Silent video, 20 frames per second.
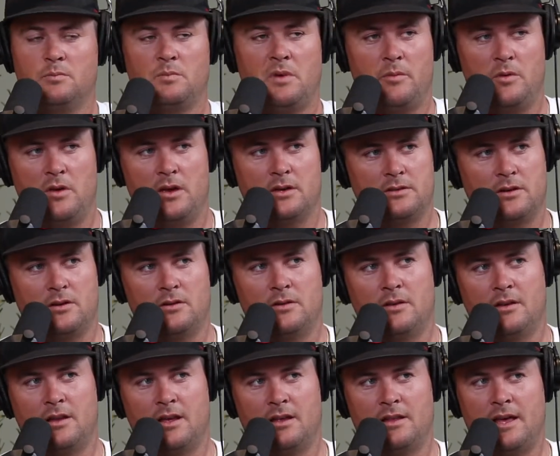Maybe you guys heard
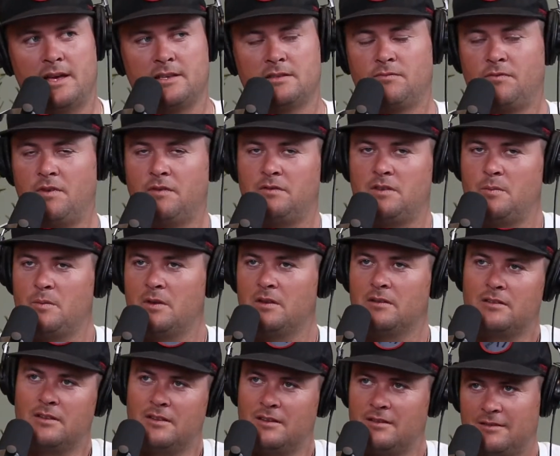the last 15
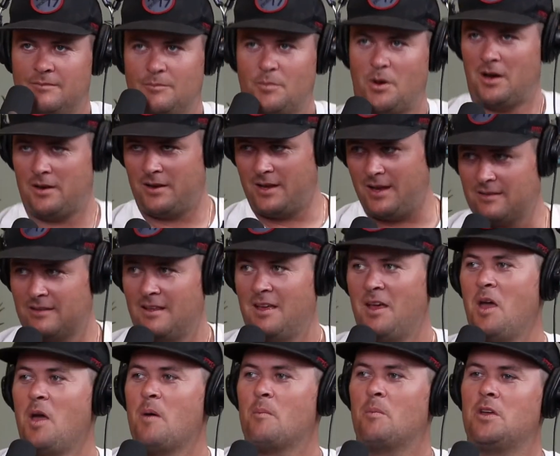minutes of this podcast,
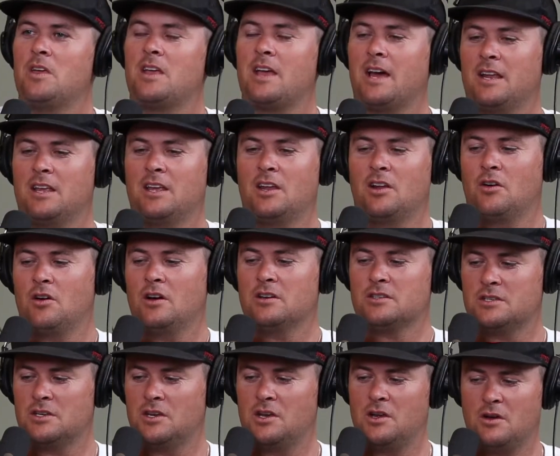but you kind of get a
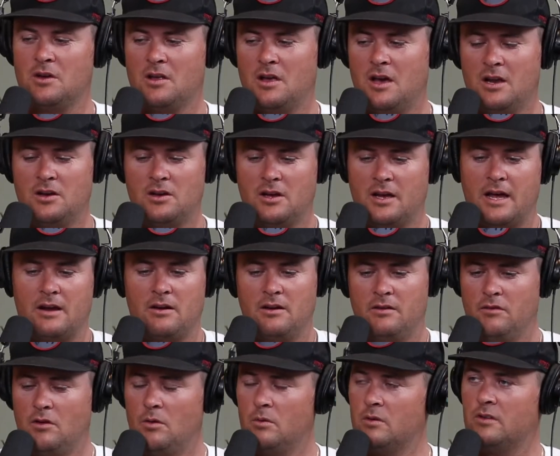crust and you go to God and you're like, I don't
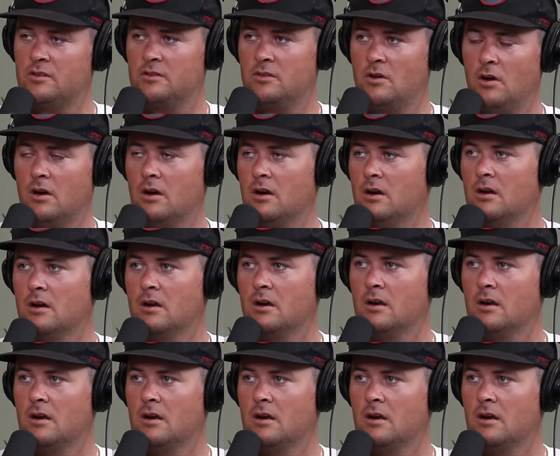even know where to start.